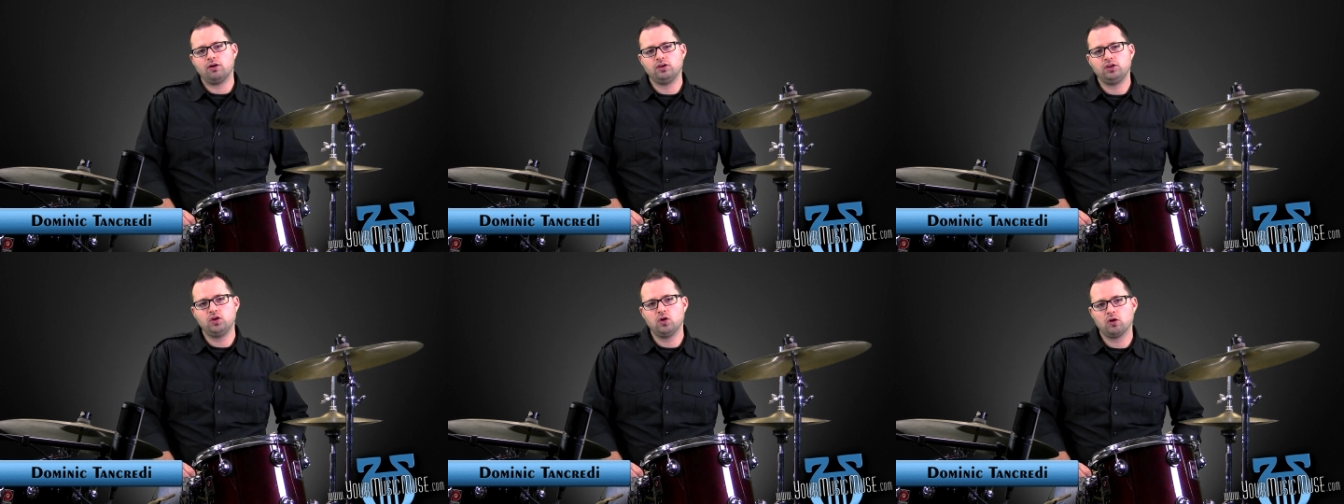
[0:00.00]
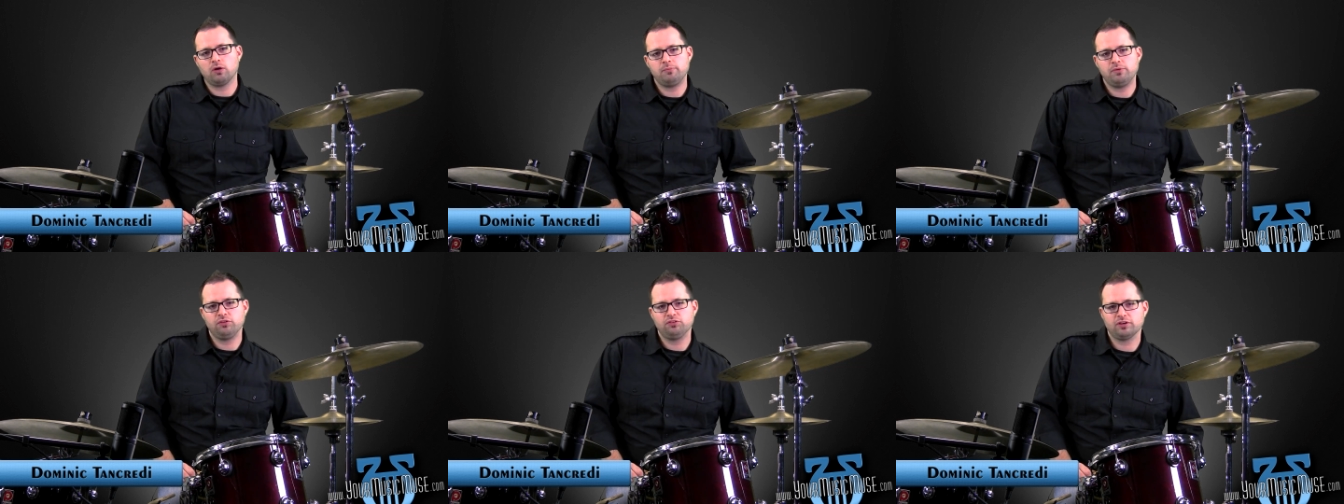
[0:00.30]

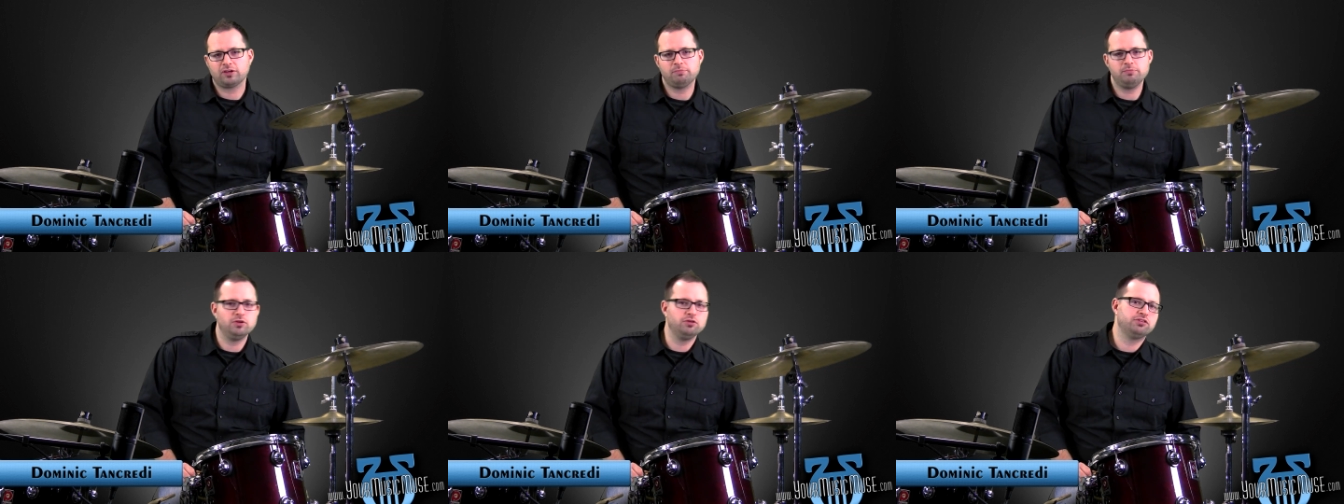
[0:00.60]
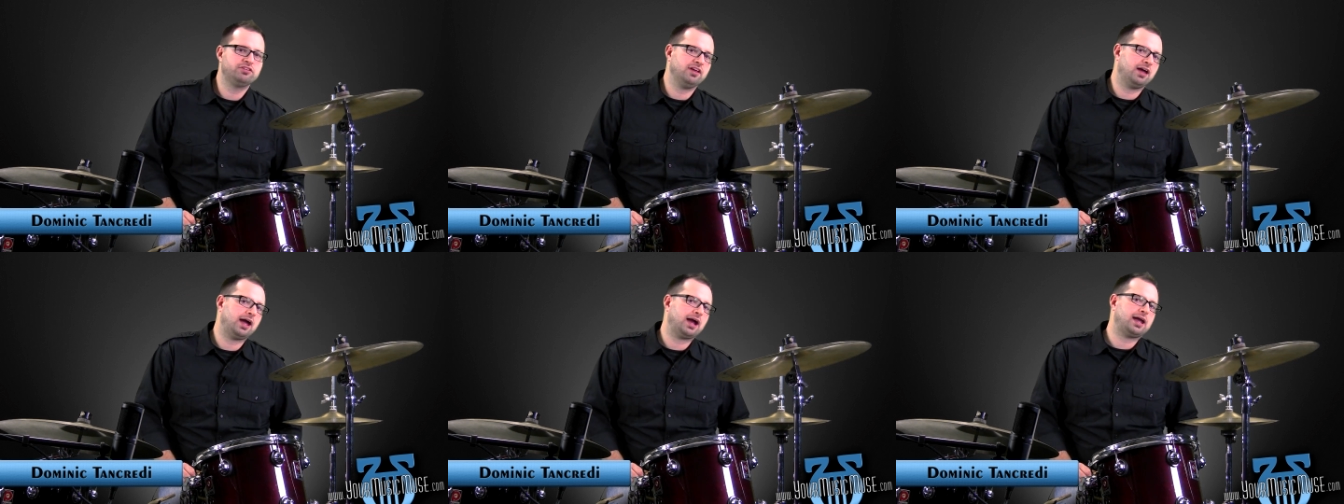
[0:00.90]

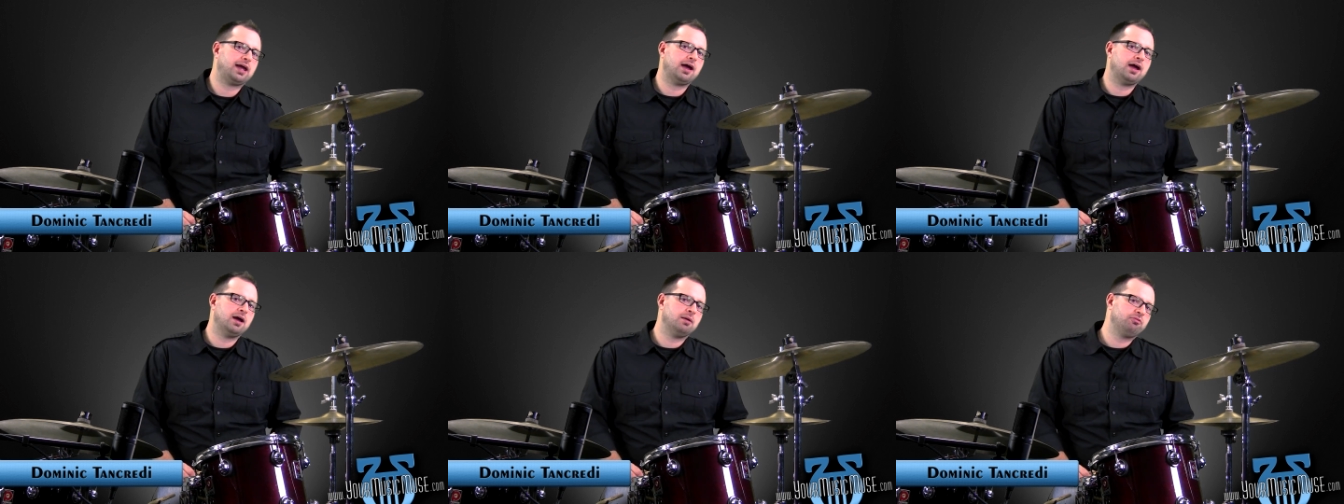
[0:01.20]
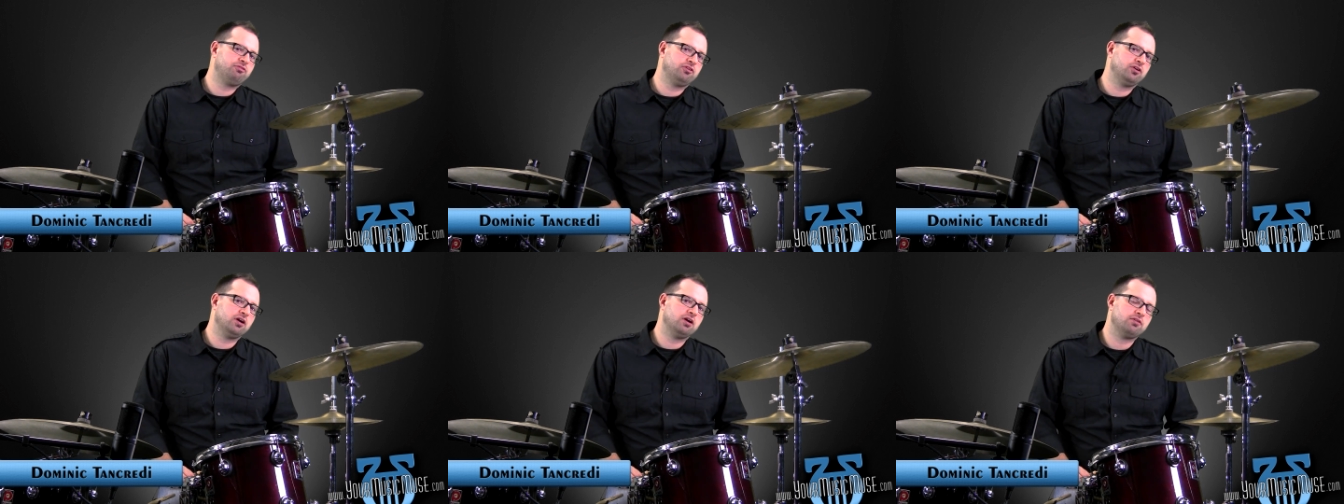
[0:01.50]
yourmusicmuse.com
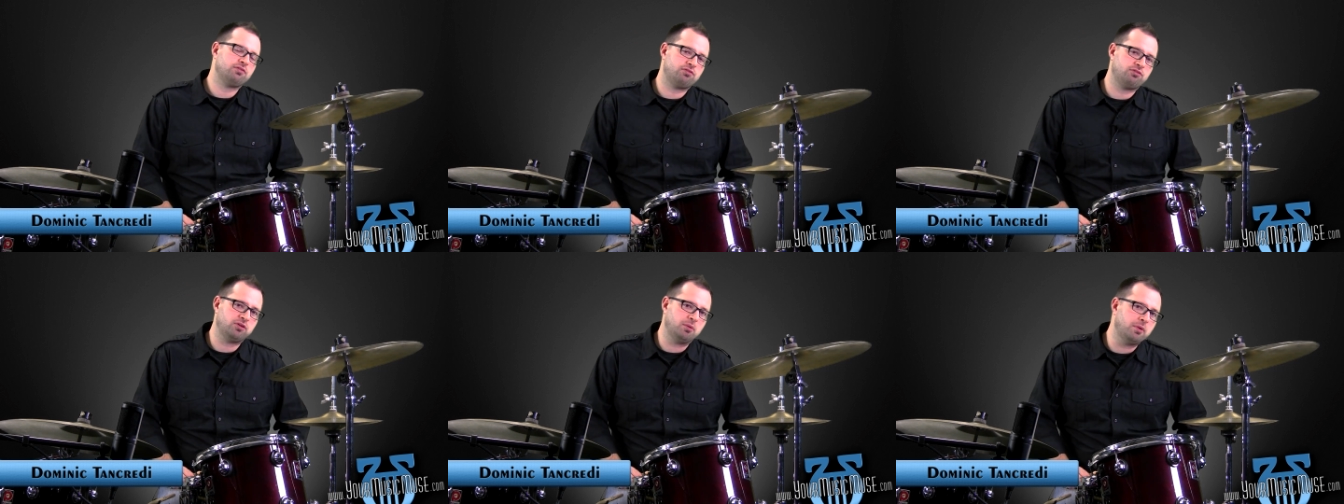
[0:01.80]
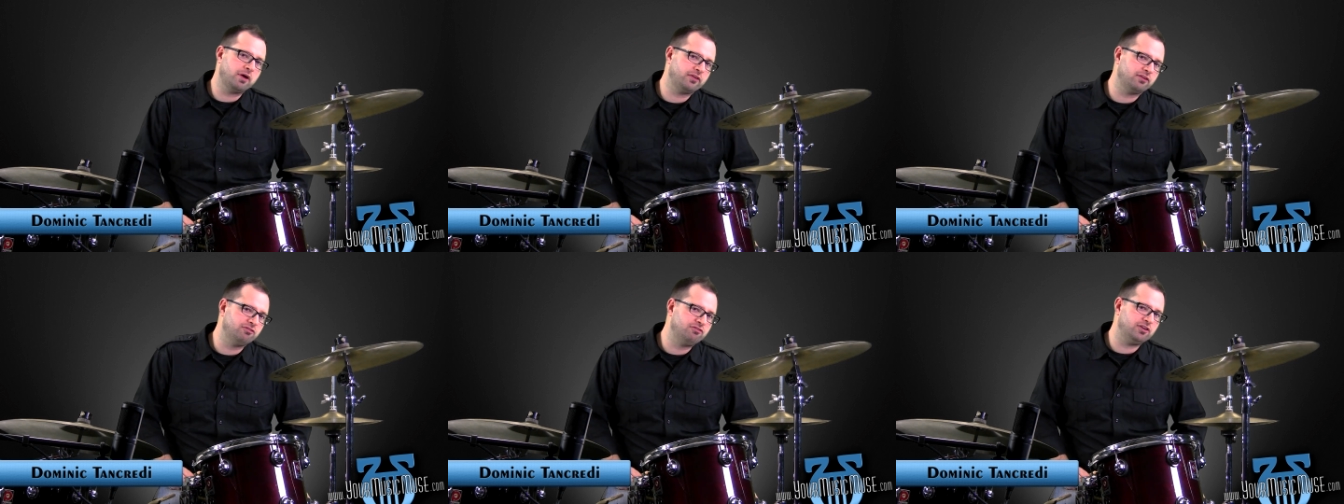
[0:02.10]
for some
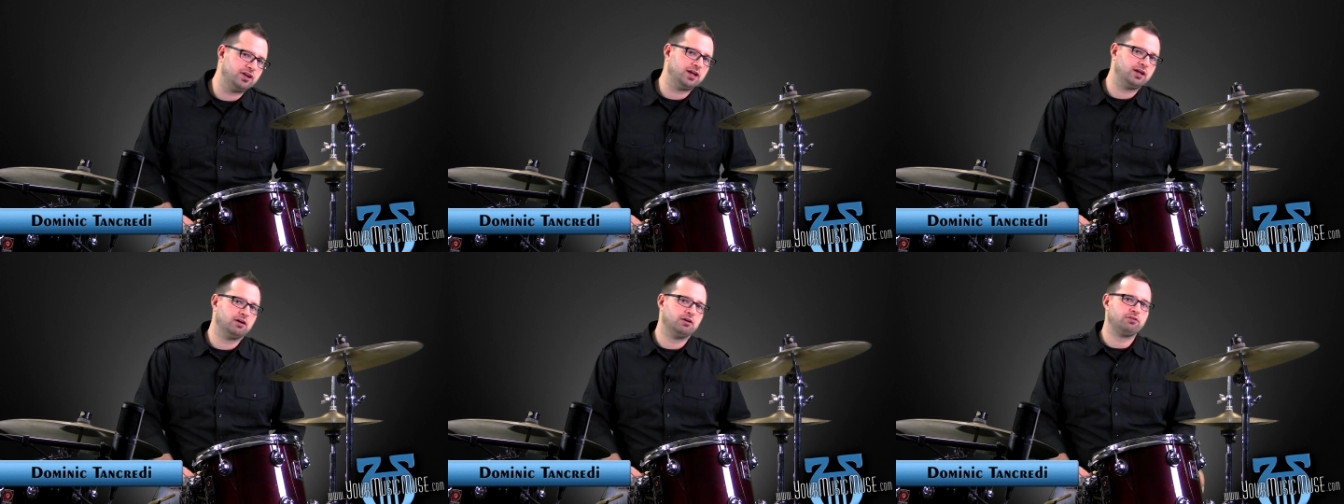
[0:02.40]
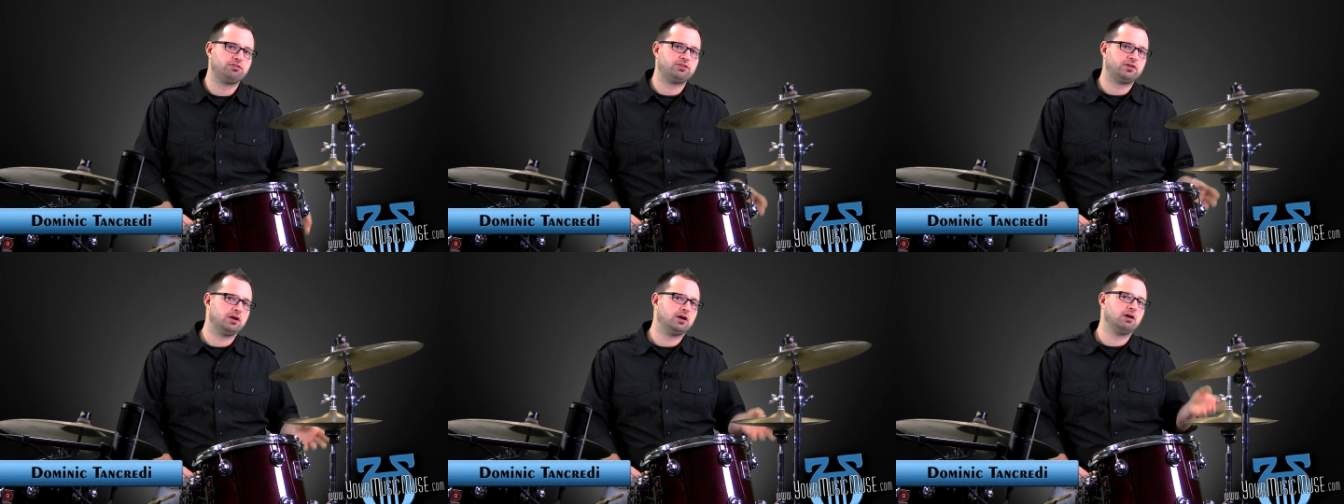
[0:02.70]
other
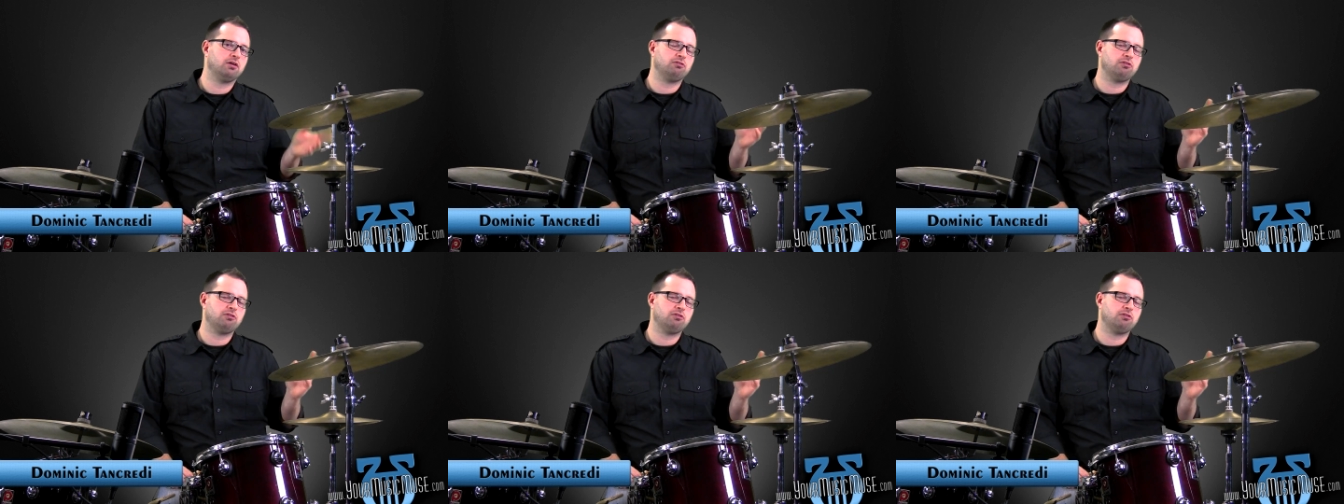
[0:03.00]
videos here.